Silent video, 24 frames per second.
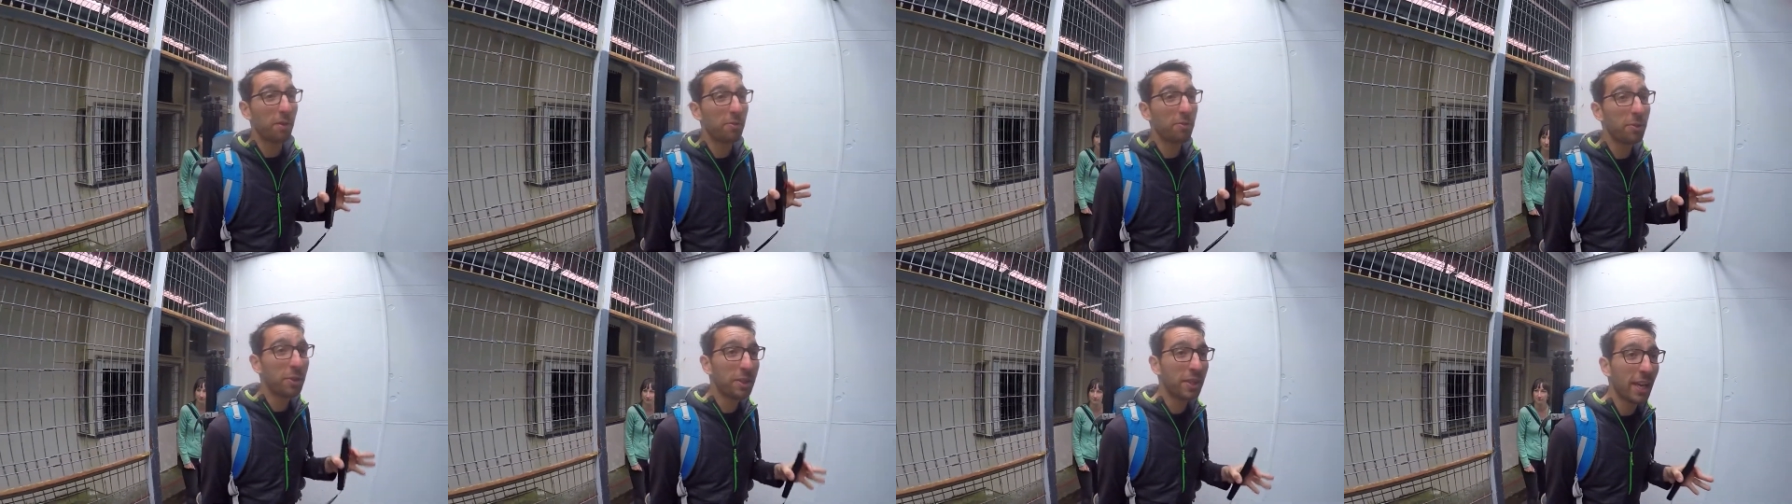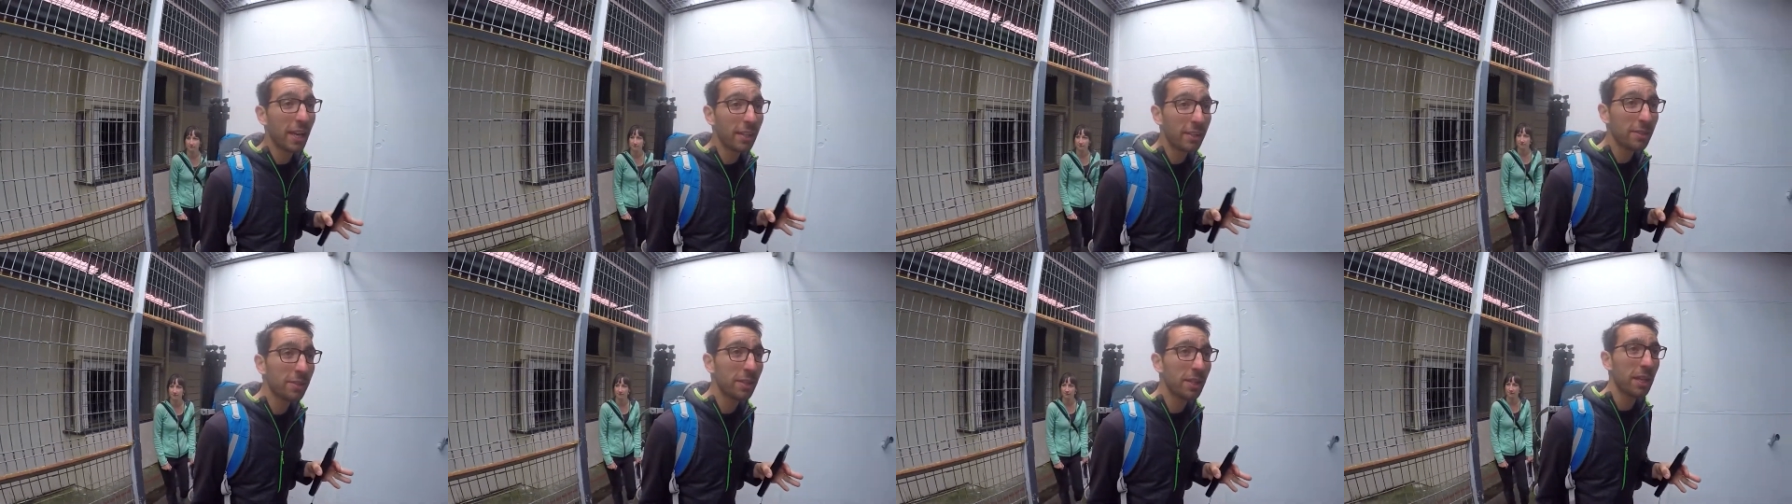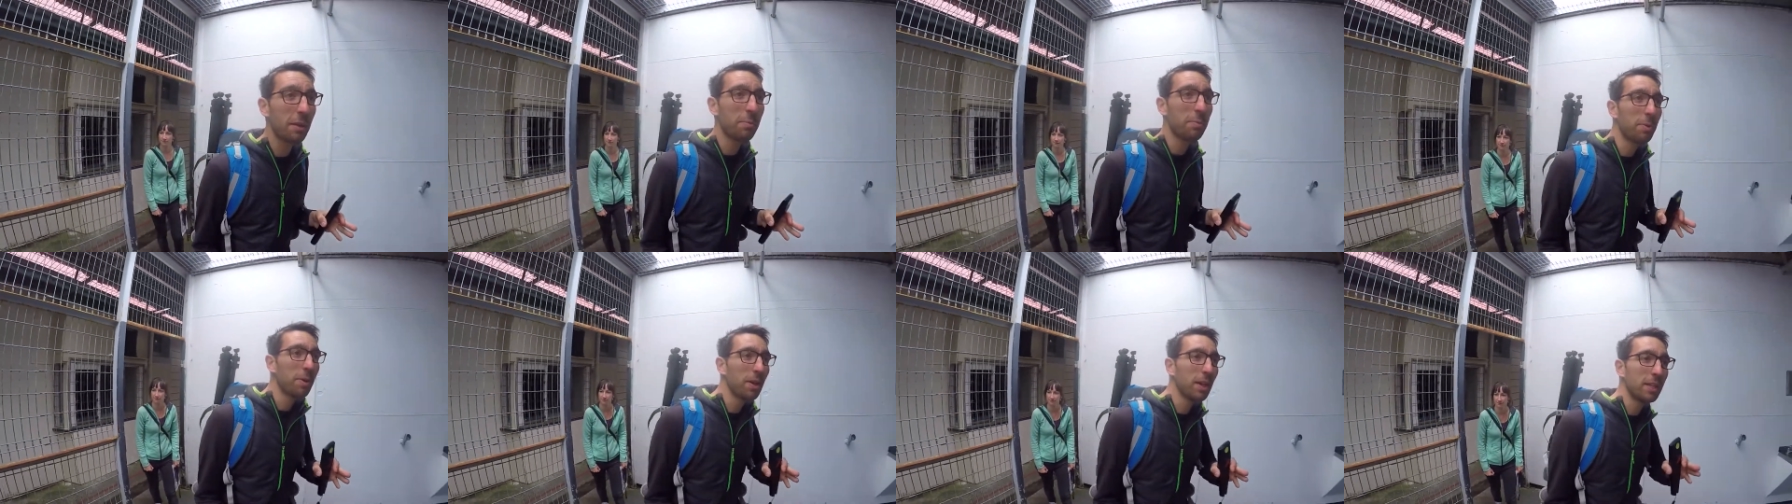but if you get to
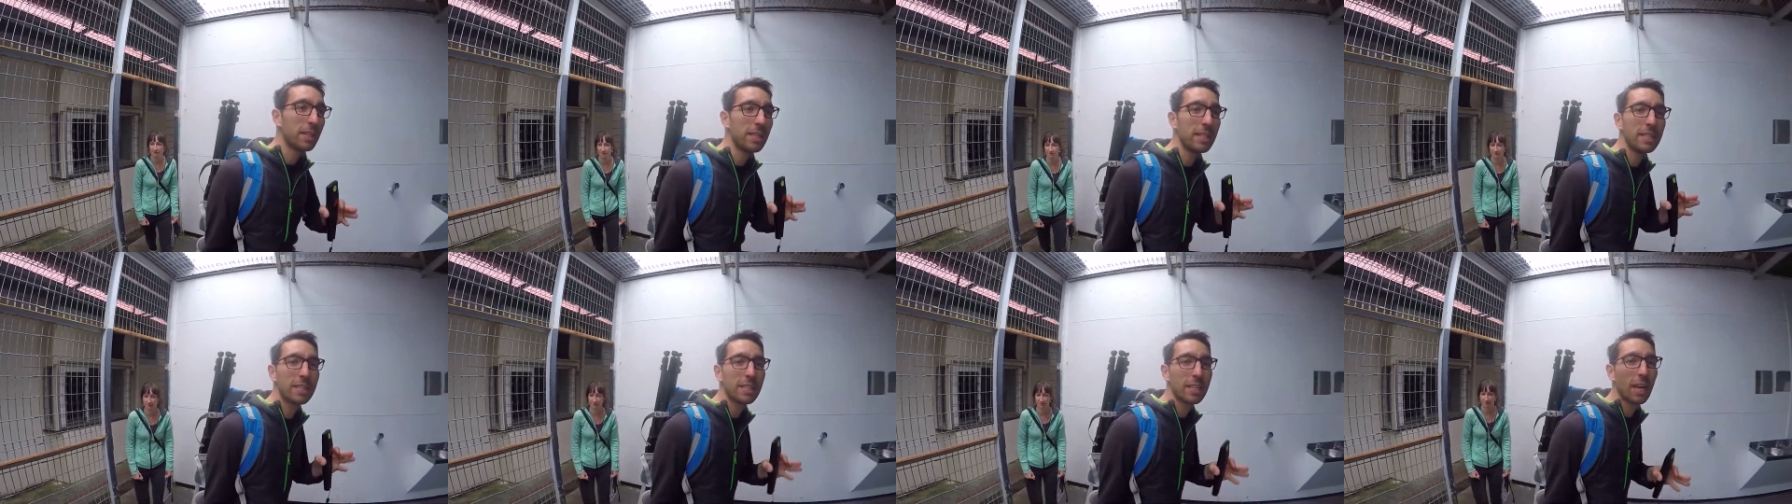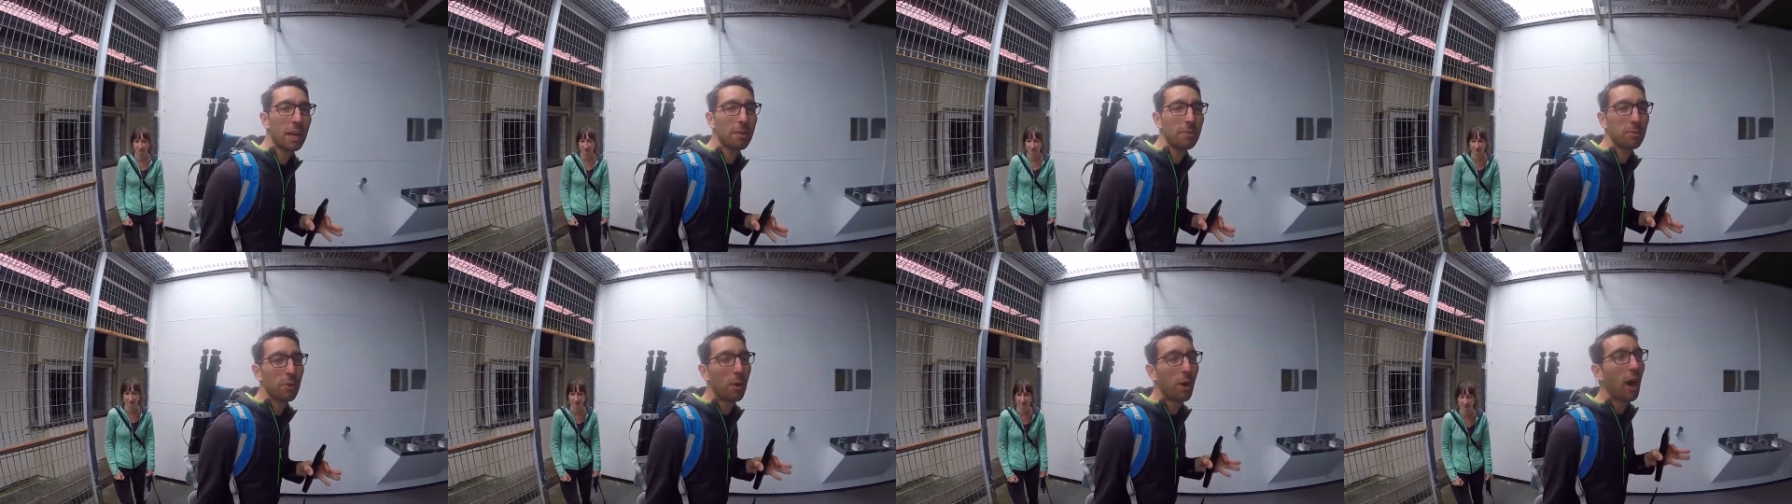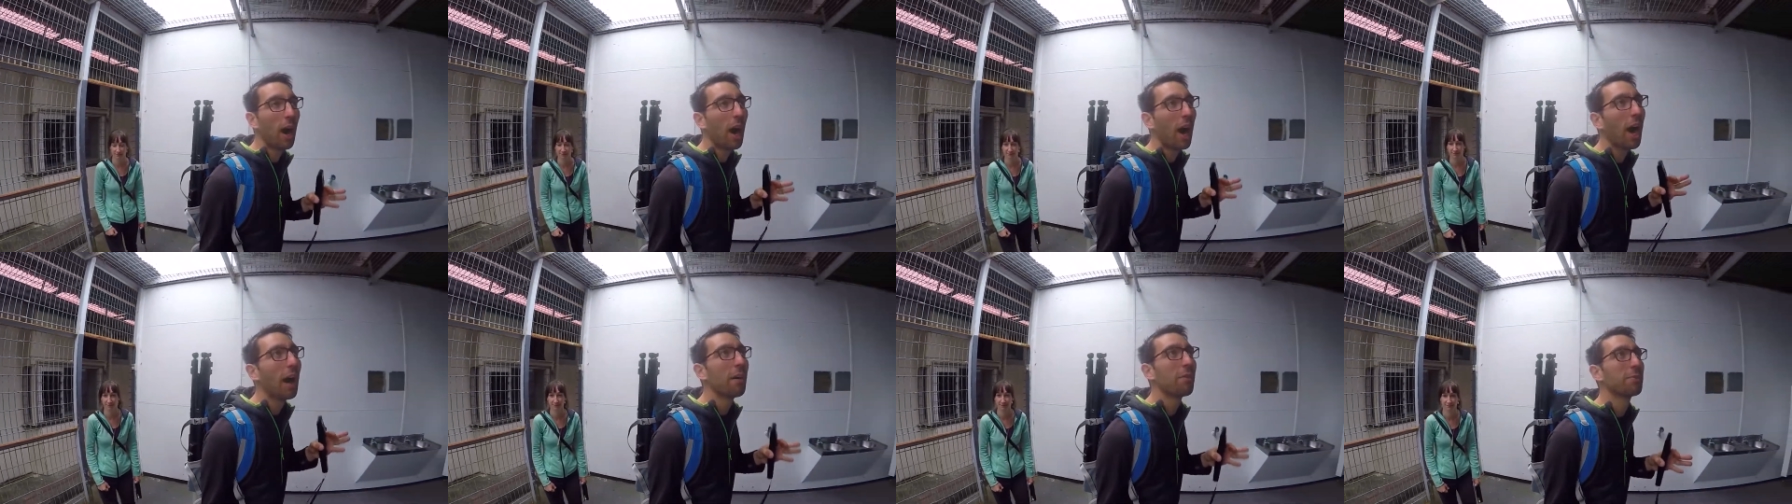Napier at this time, you
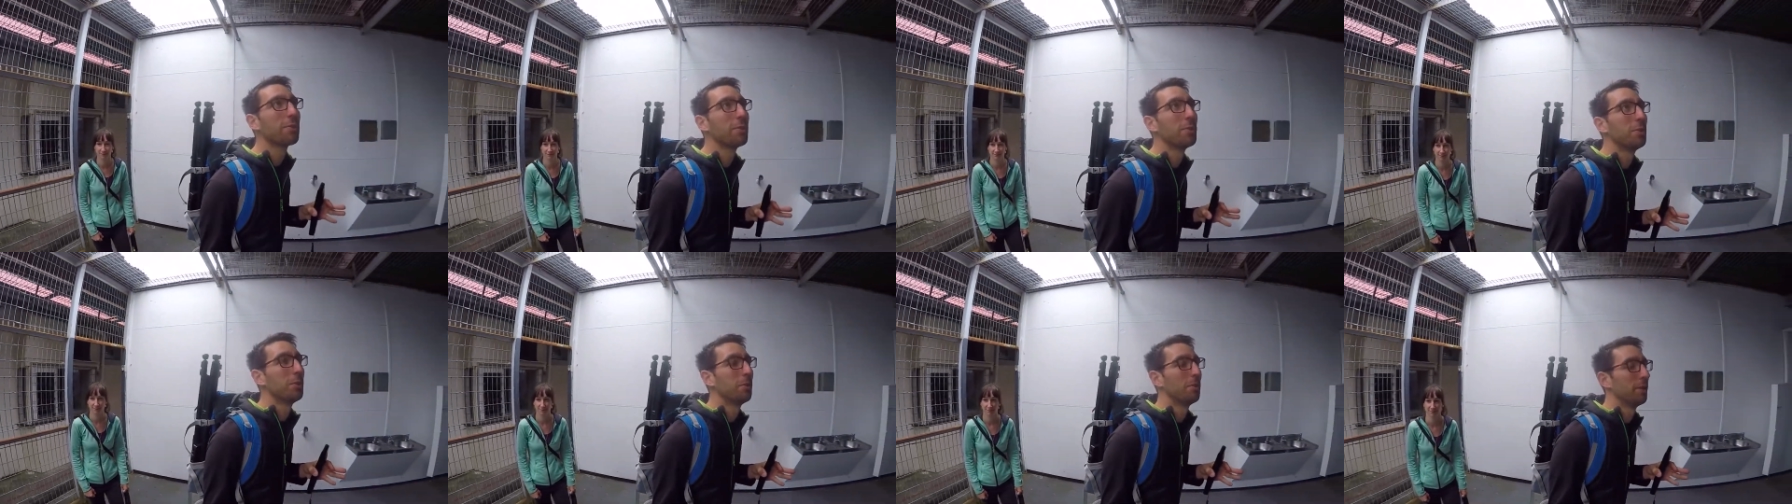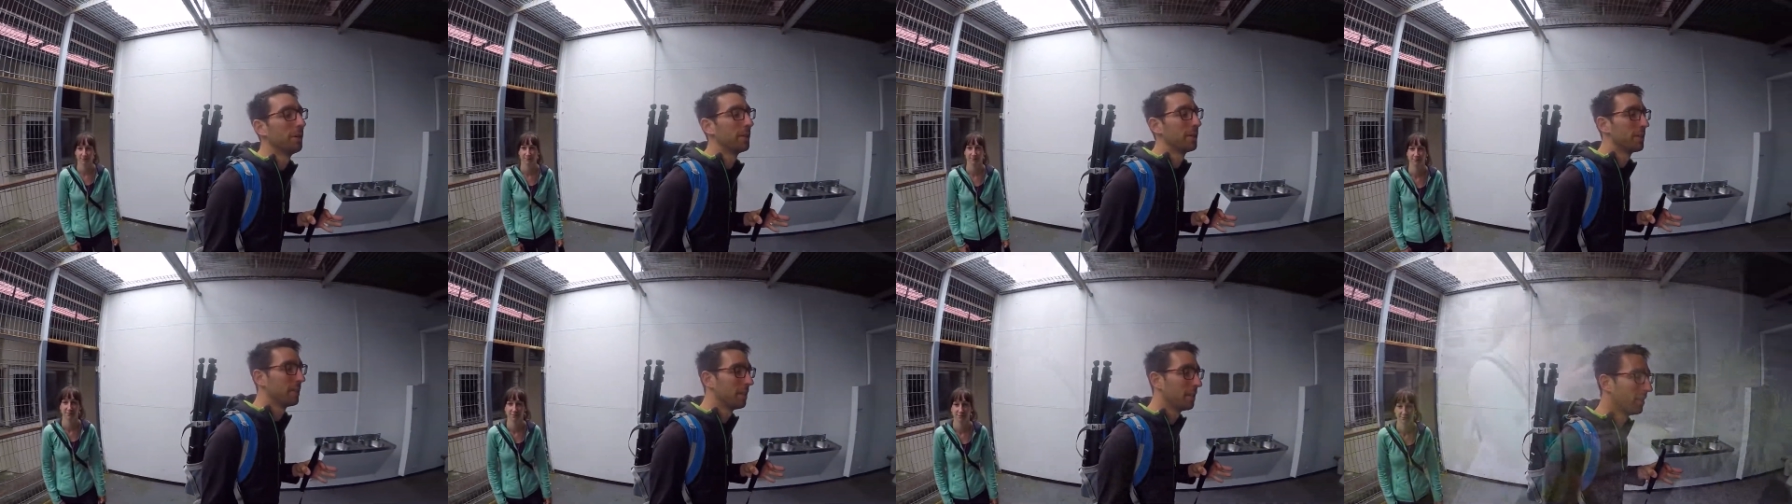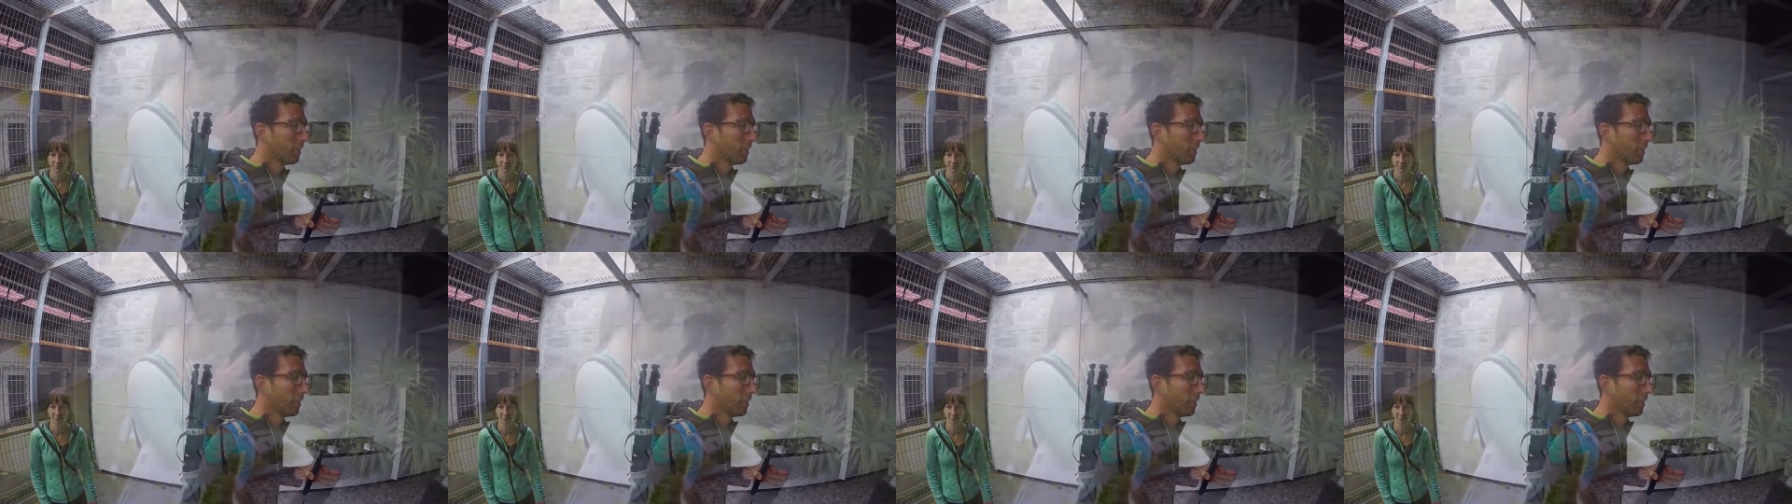have to do it.